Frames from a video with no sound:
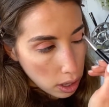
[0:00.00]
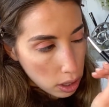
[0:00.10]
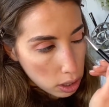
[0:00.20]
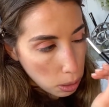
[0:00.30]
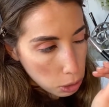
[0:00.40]

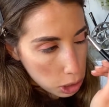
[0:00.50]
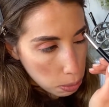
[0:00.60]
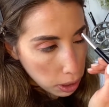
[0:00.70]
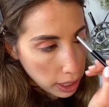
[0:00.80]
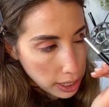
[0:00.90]
So I'm just
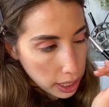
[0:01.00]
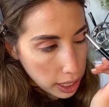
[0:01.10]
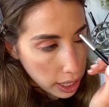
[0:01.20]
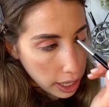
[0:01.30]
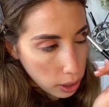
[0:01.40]
blending it
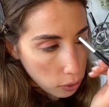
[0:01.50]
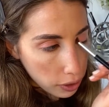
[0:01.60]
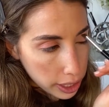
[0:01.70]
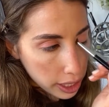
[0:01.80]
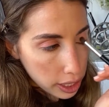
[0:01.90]
in over
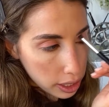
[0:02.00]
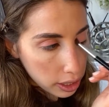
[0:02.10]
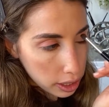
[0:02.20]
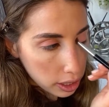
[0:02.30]
here.